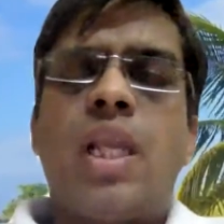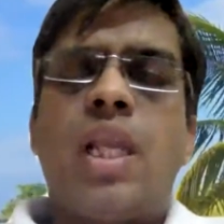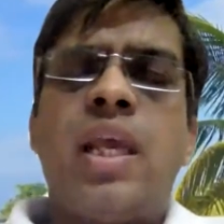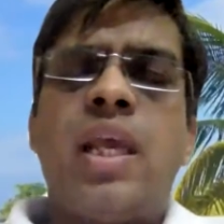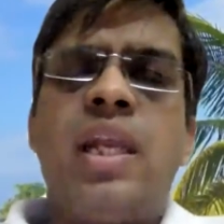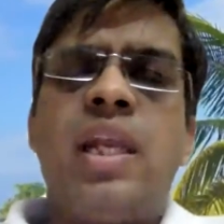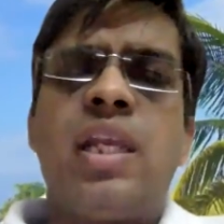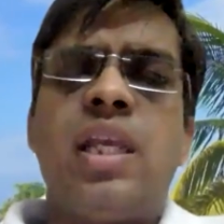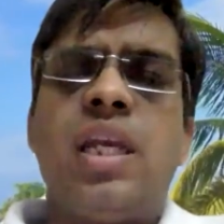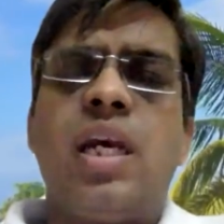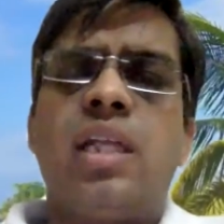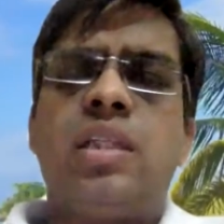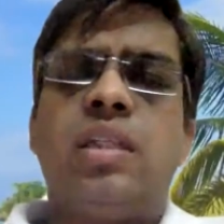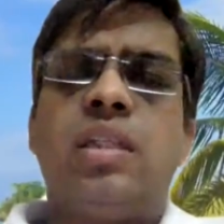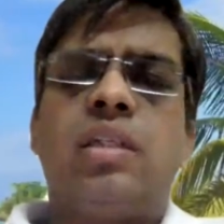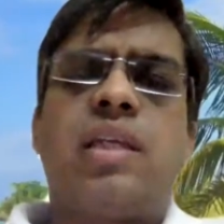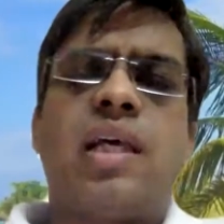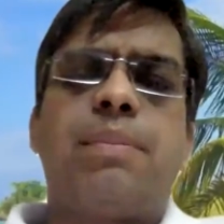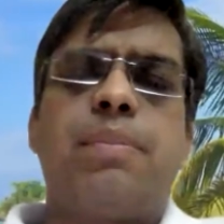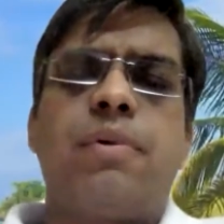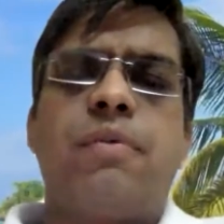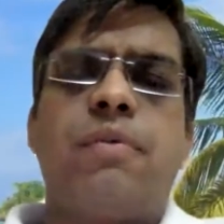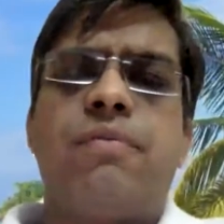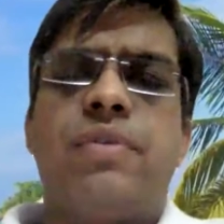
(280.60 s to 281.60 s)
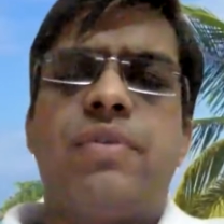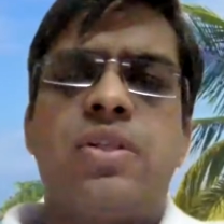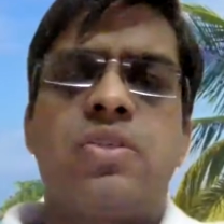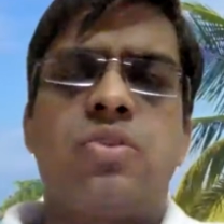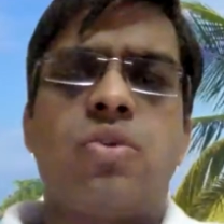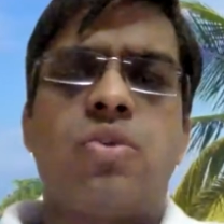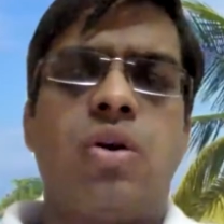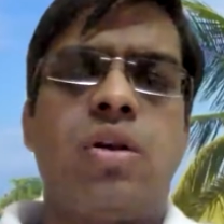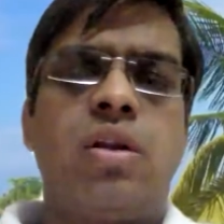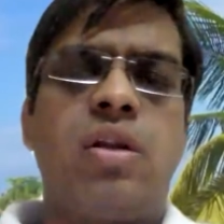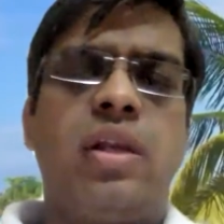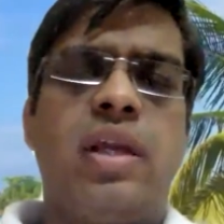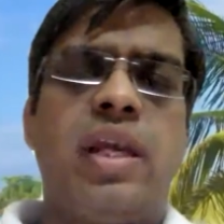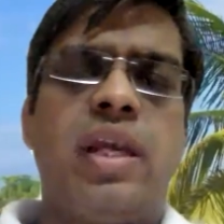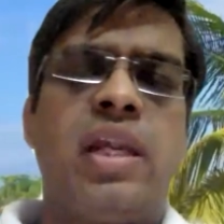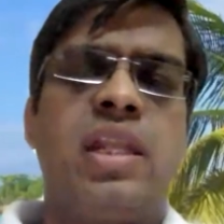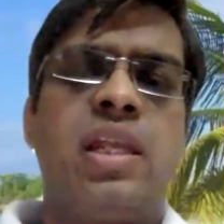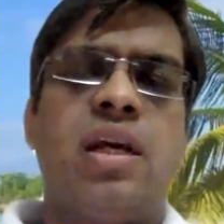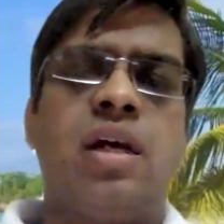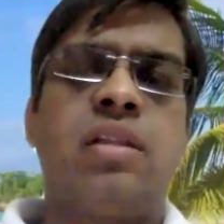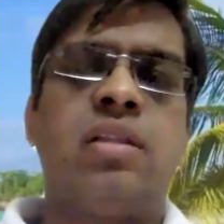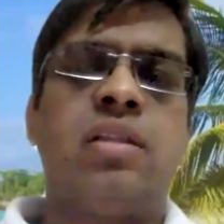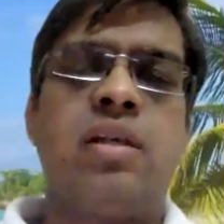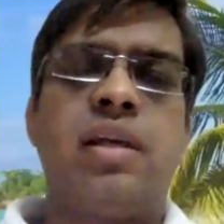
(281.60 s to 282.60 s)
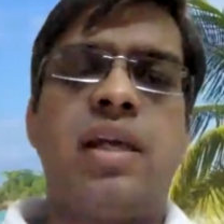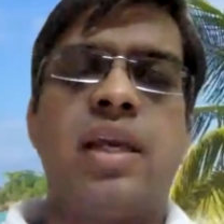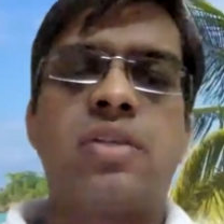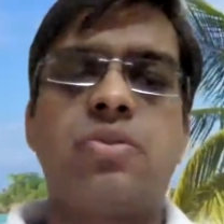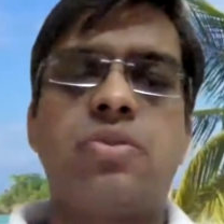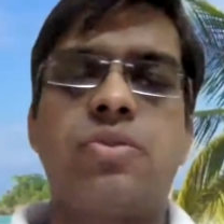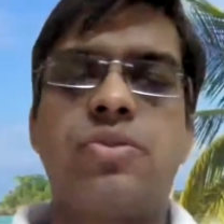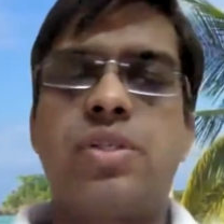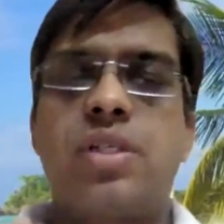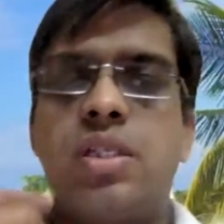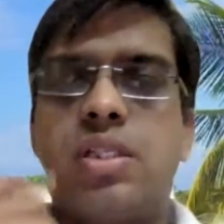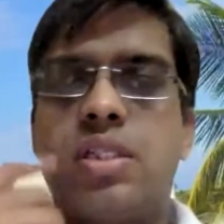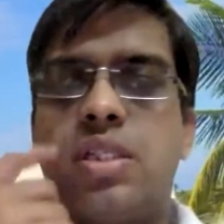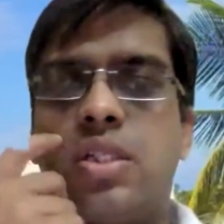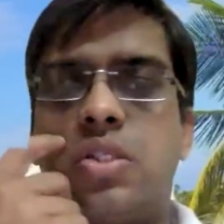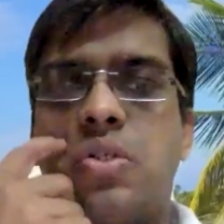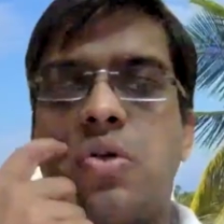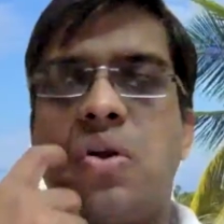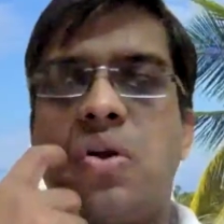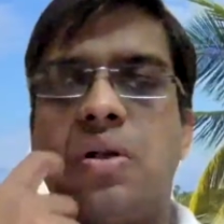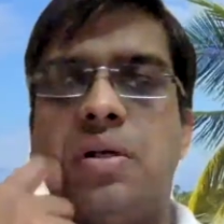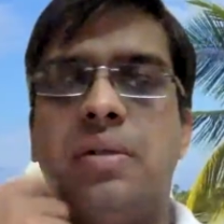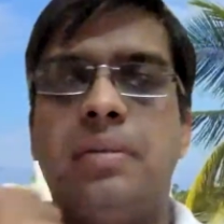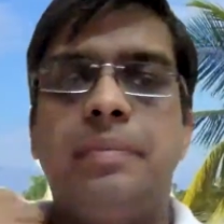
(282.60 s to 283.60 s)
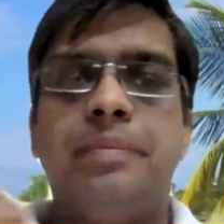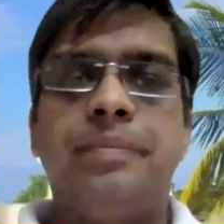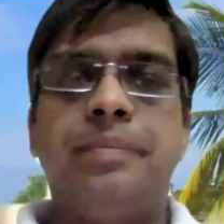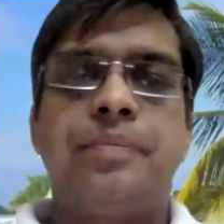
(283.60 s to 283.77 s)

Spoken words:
Any other type of disorder, any other exogenous disorder,